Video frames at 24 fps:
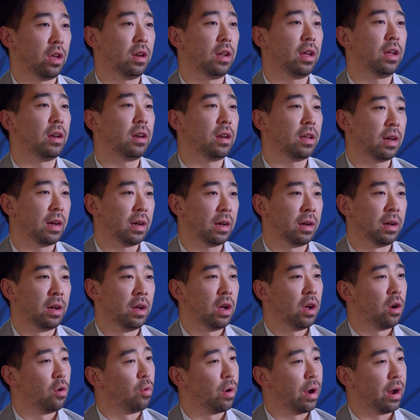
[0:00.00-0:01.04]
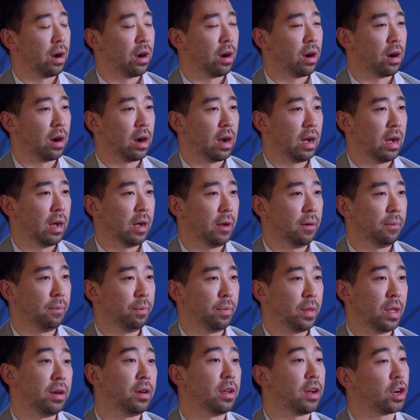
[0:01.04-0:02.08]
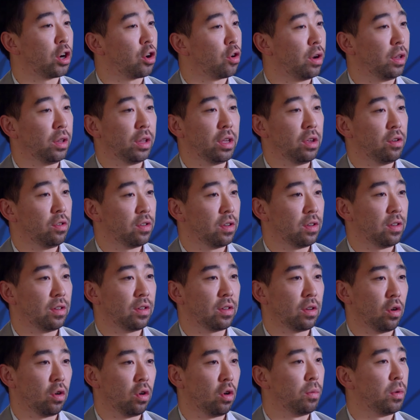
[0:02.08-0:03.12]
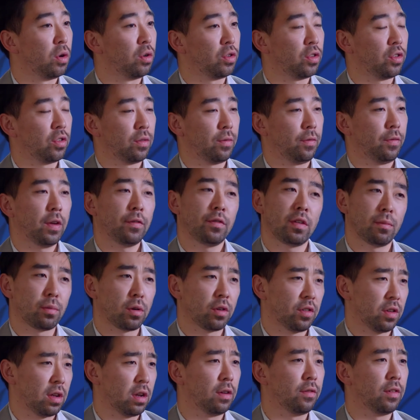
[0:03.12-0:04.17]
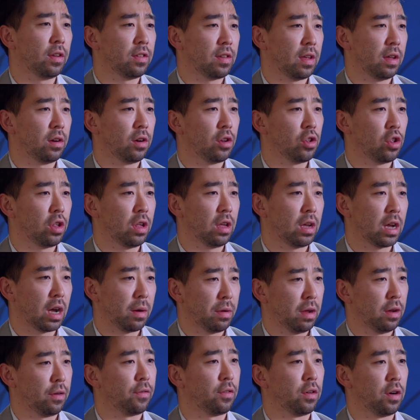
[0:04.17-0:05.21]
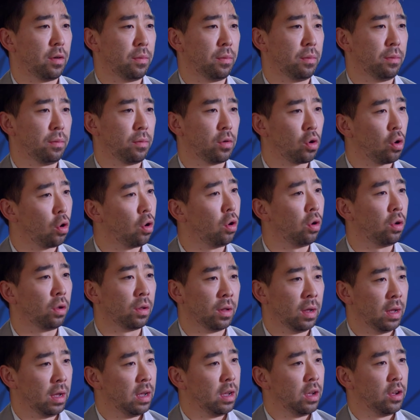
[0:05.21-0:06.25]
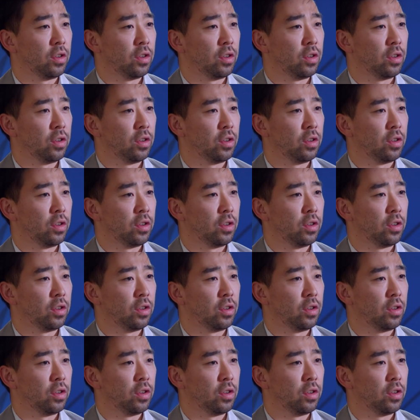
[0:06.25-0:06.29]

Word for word: in India, where uh, India currently uses almost fifty percent of its energy coming from coal.